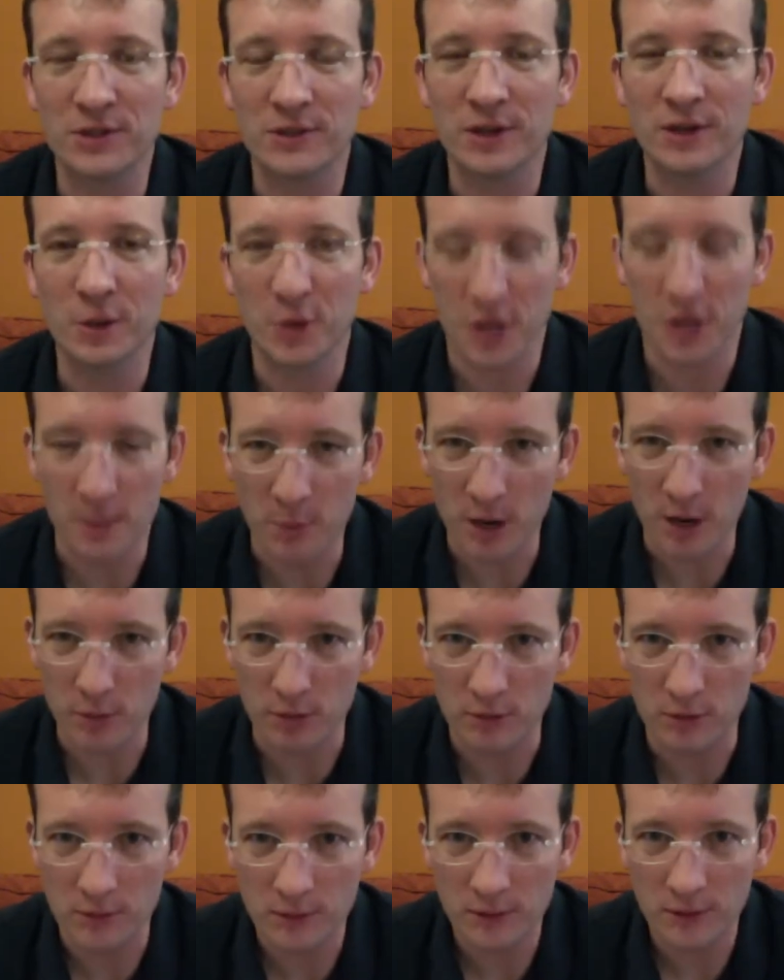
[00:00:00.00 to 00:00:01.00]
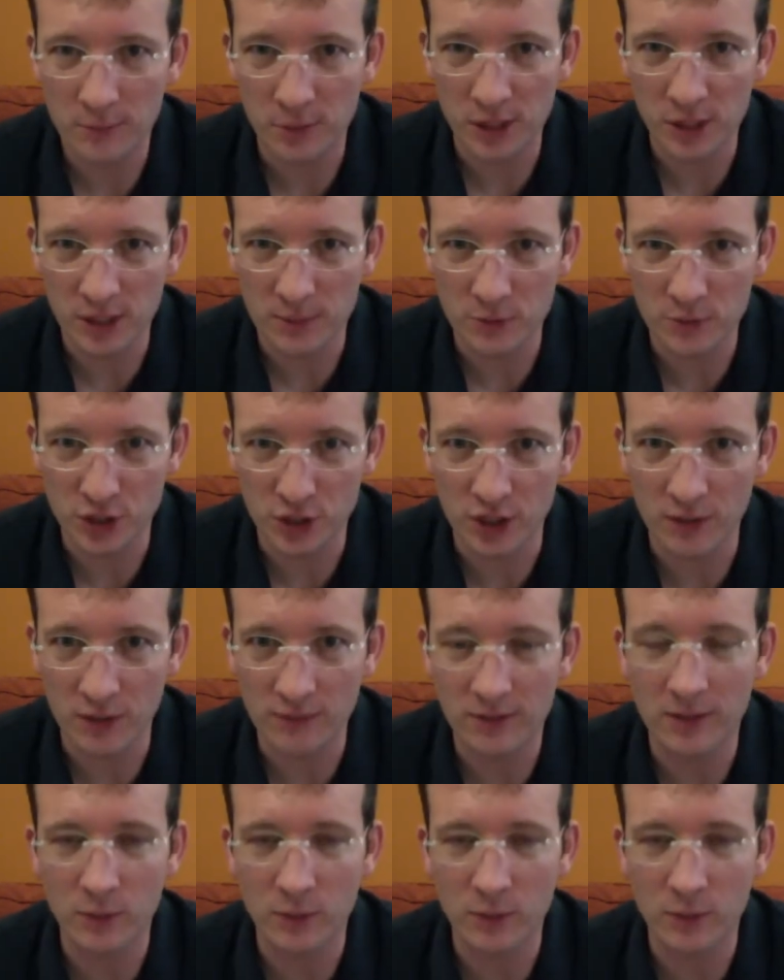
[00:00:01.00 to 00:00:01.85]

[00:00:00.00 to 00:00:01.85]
in a bubble being observed.